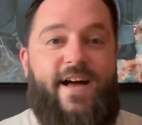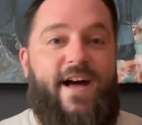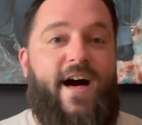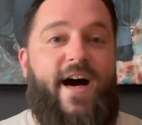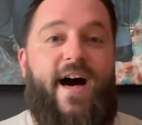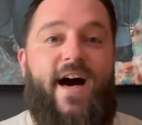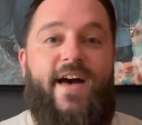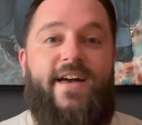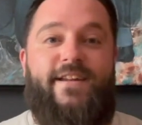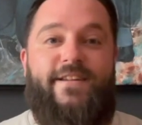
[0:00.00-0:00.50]

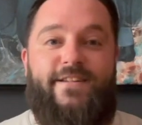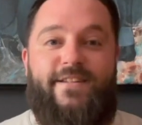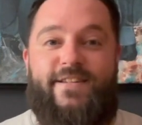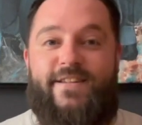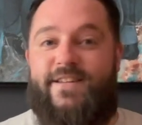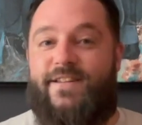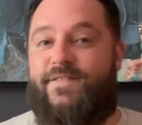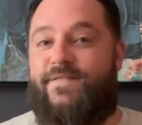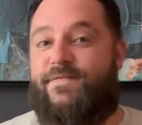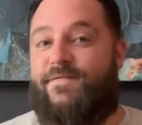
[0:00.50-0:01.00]
I
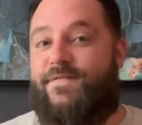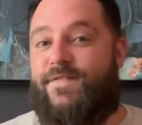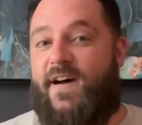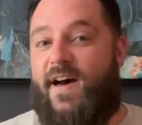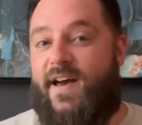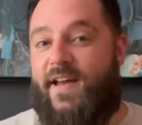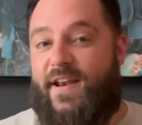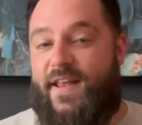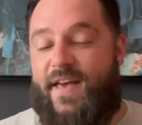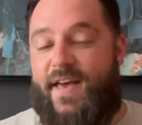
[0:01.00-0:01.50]
didn't
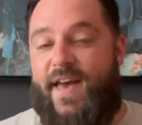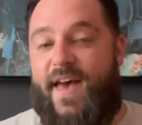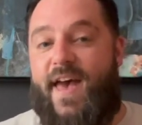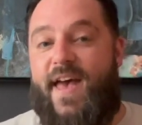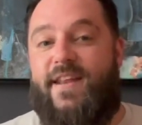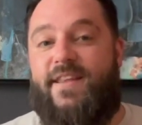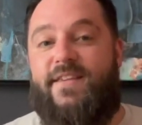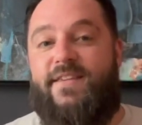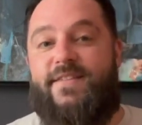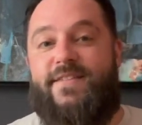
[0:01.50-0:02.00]
find
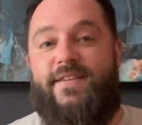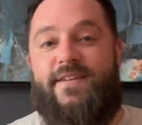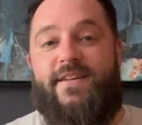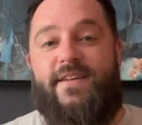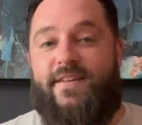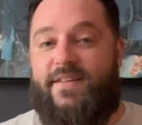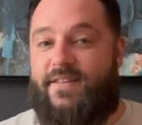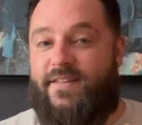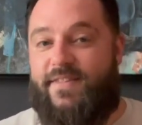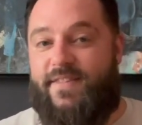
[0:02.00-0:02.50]

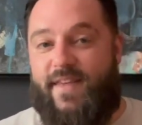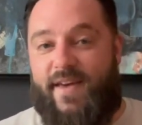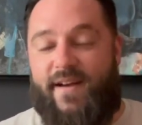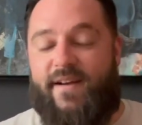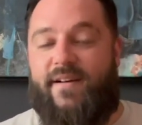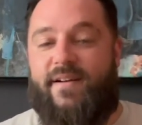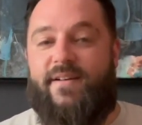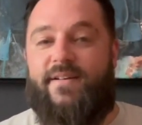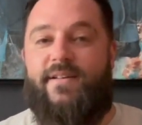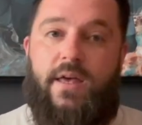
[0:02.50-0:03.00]
anything
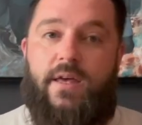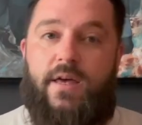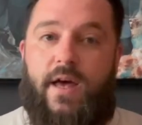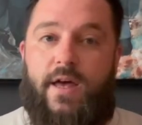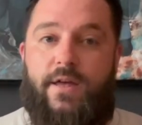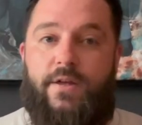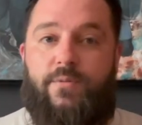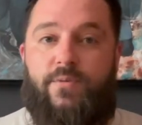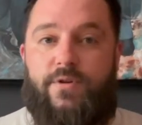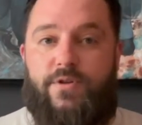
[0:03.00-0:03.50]
there.
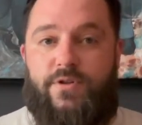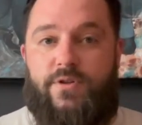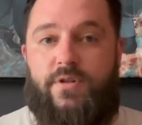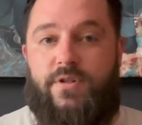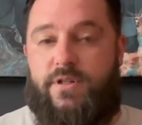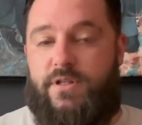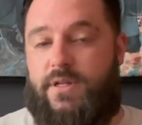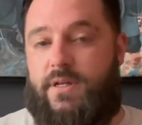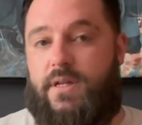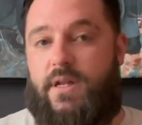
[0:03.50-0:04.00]
It was
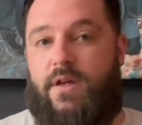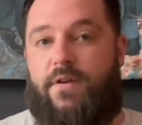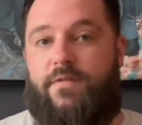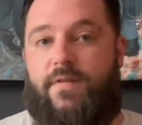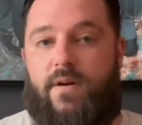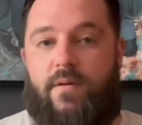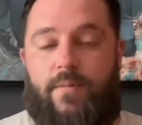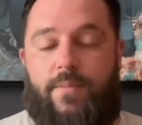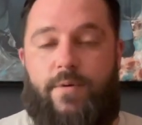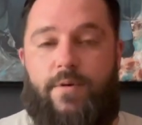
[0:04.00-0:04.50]
indeed a
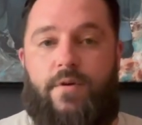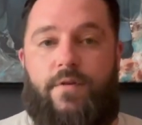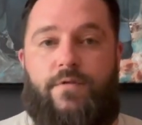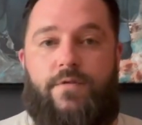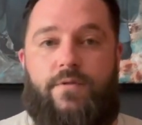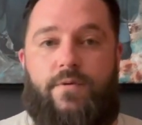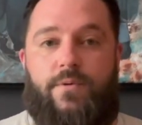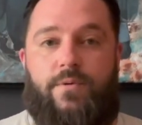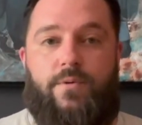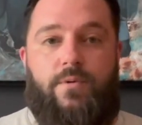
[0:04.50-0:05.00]
very
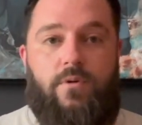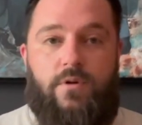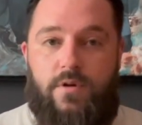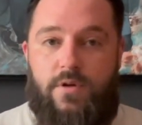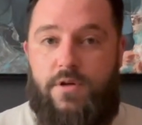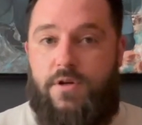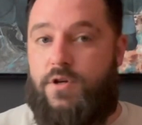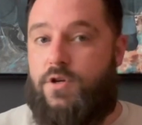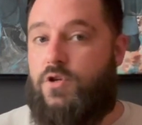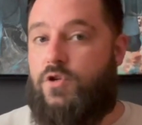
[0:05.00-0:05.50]
beautiful
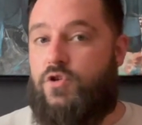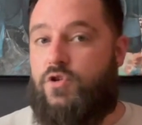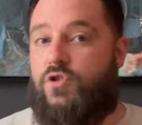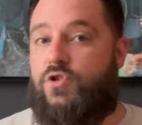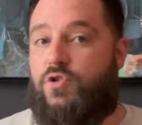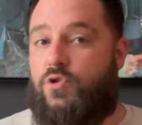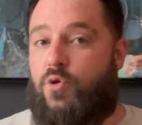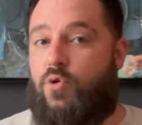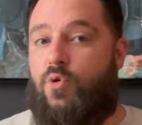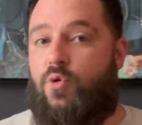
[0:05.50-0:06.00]

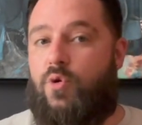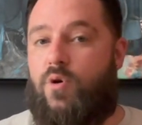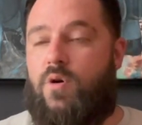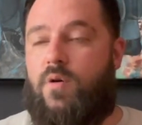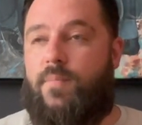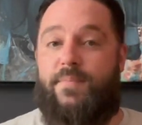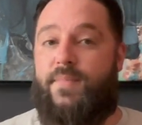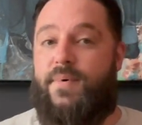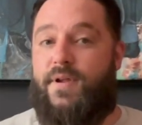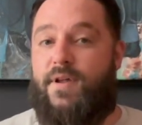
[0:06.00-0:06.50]
store,
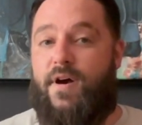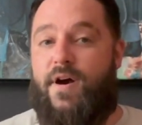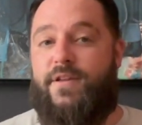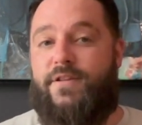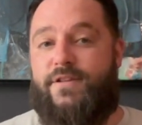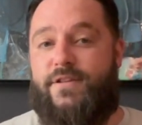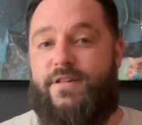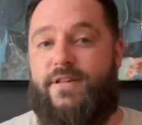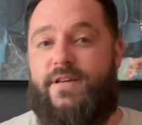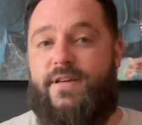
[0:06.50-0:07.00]
but
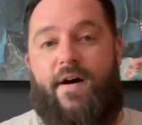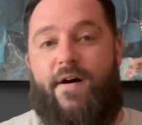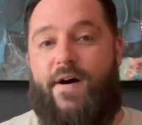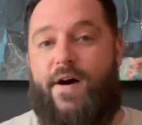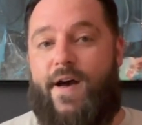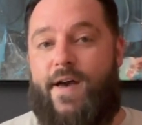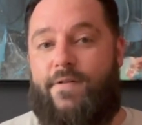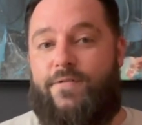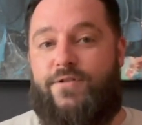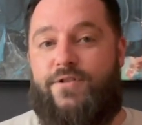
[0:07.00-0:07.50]
honestly,
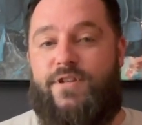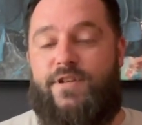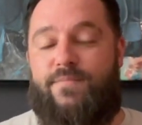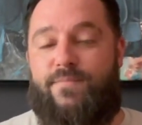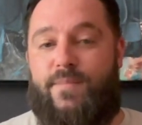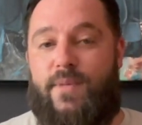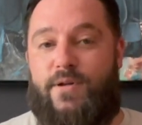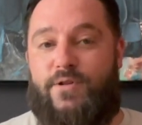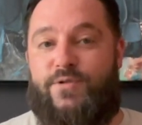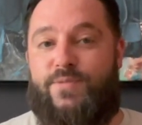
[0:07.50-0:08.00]
I've seen
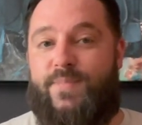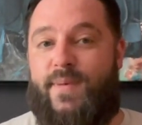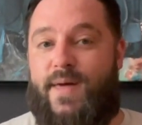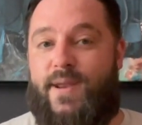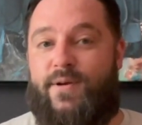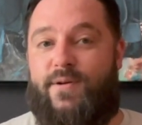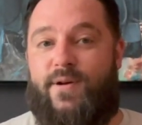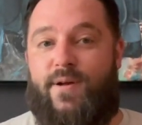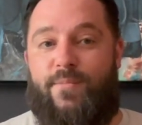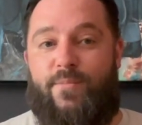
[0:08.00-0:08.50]
much
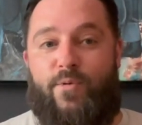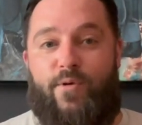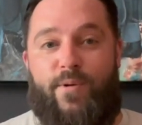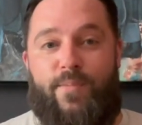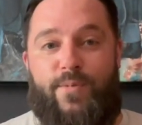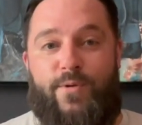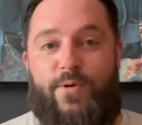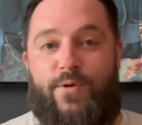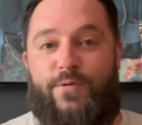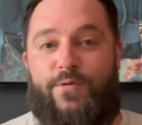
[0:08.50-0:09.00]
better and more
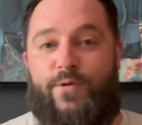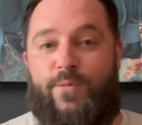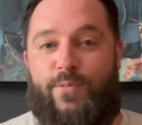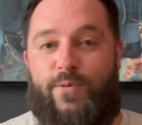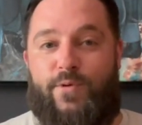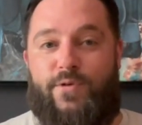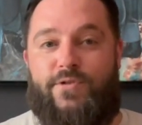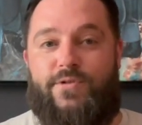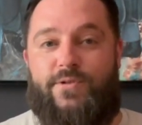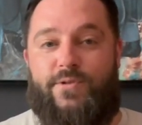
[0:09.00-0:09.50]
beautiful
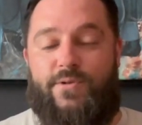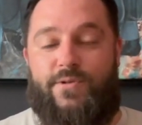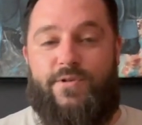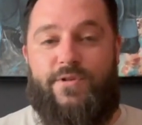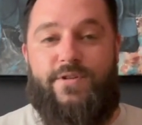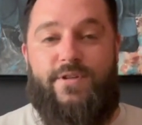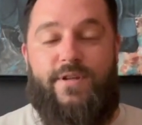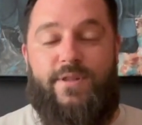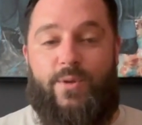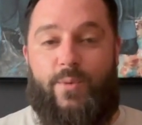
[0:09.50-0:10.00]

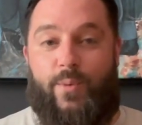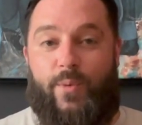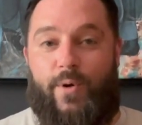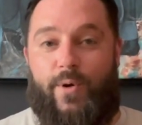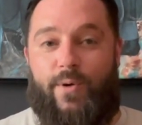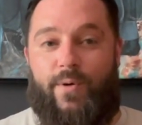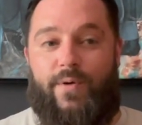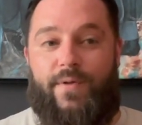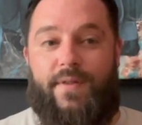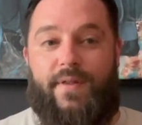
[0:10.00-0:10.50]
bookstores in the
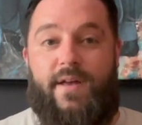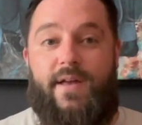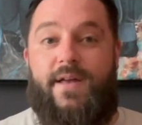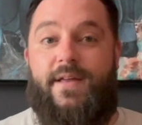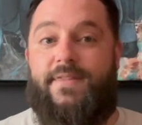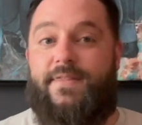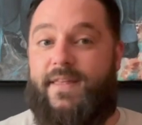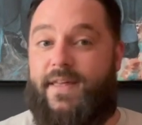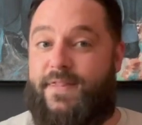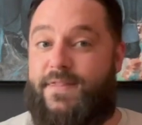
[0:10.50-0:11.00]
world
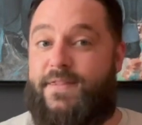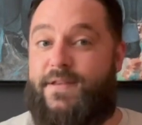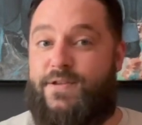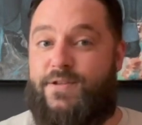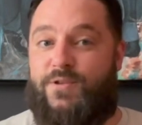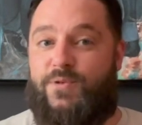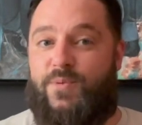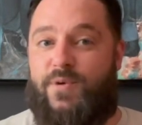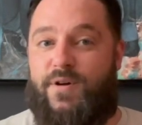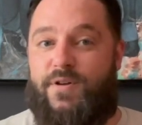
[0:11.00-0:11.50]
than
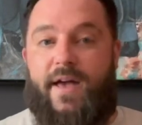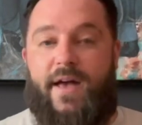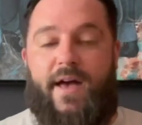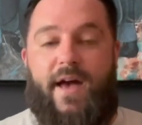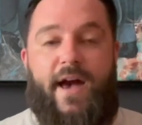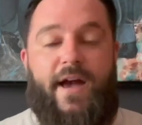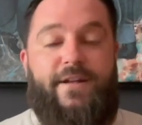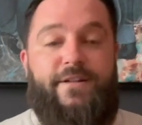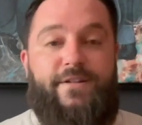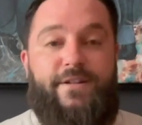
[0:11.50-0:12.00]
this one.
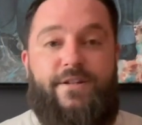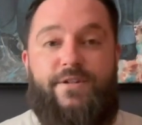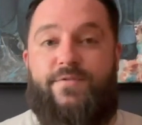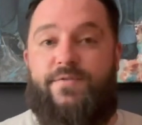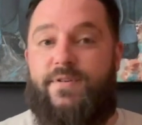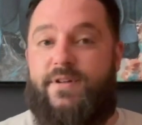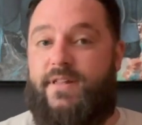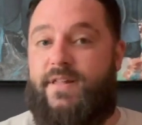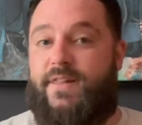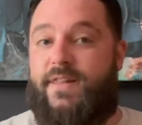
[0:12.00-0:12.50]
I didn't
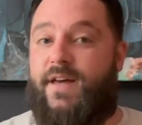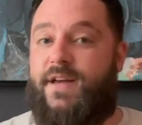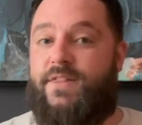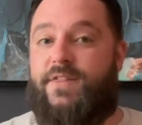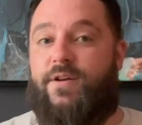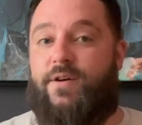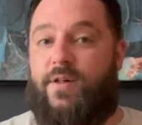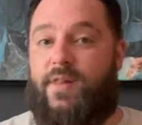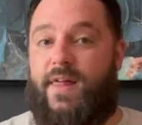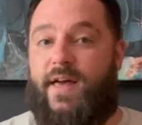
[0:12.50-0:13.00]
really like the
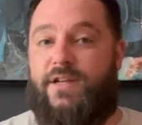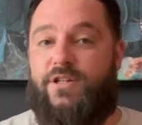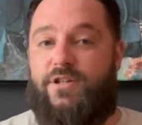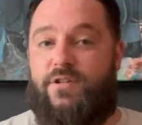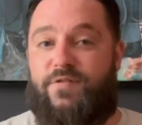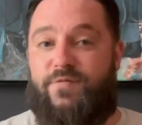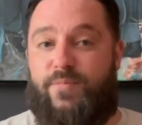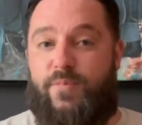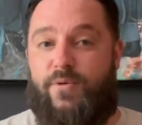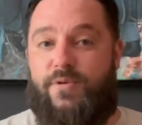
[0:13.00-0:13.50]
collection
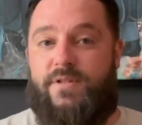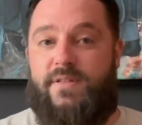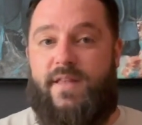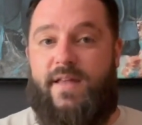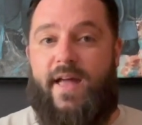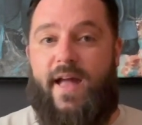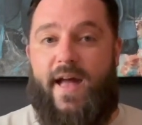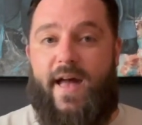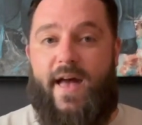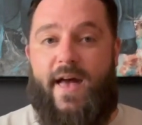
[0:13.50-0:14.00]
of books they
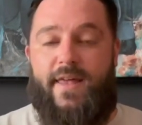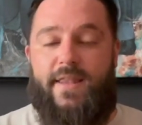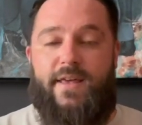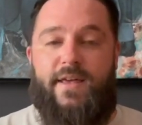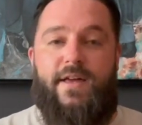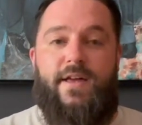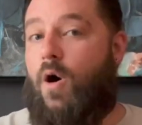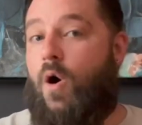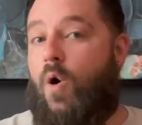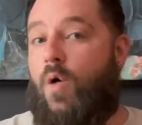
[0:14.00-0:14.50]
had.
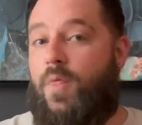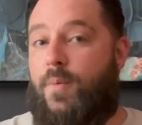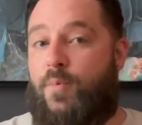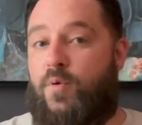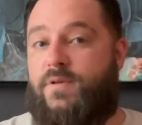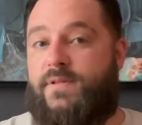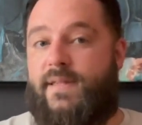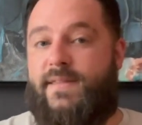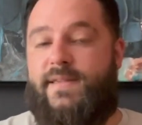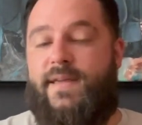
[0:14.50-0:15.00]
All the
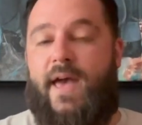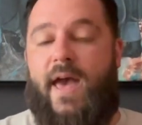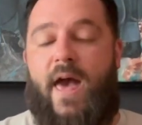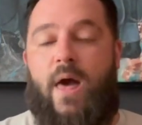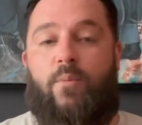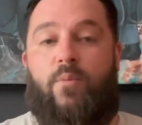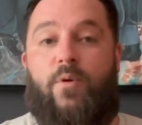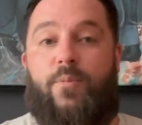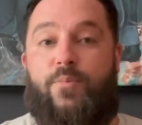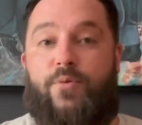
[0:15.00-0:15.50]
books that they
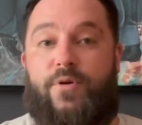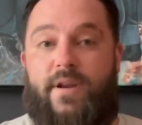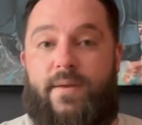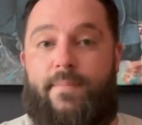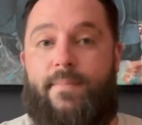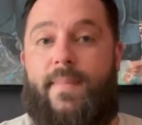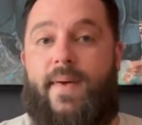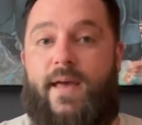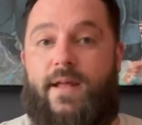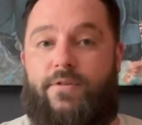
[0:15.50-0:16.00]
had were pretty
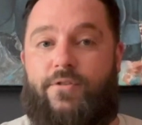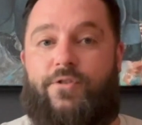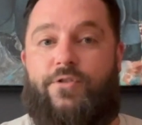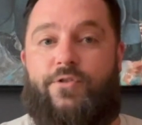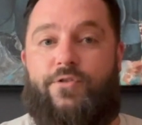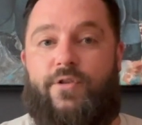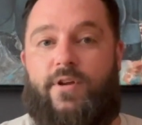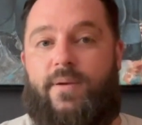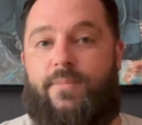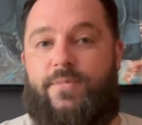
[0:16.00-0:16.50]

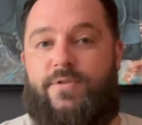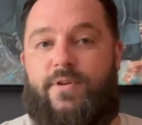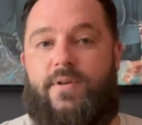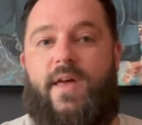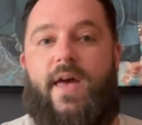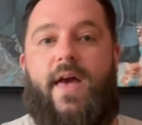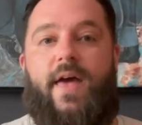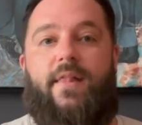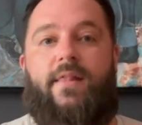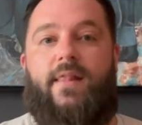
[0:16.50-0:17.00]
mainstream, so they
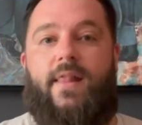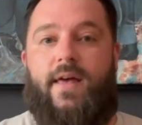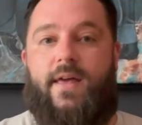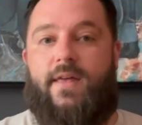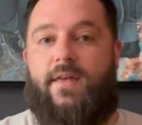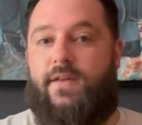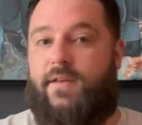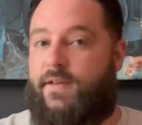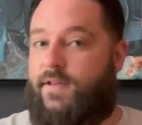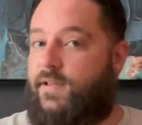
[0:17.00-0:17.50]
had
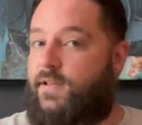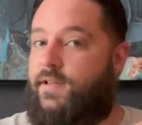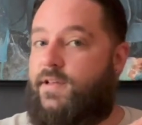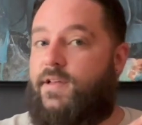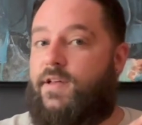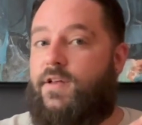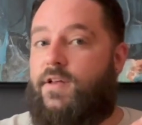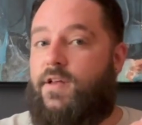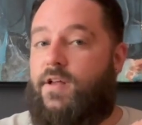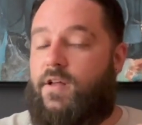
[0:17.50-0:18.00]
like
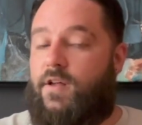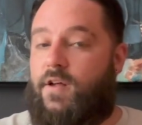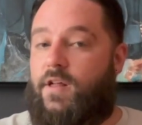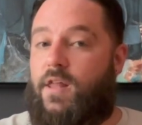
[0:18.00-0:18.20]
a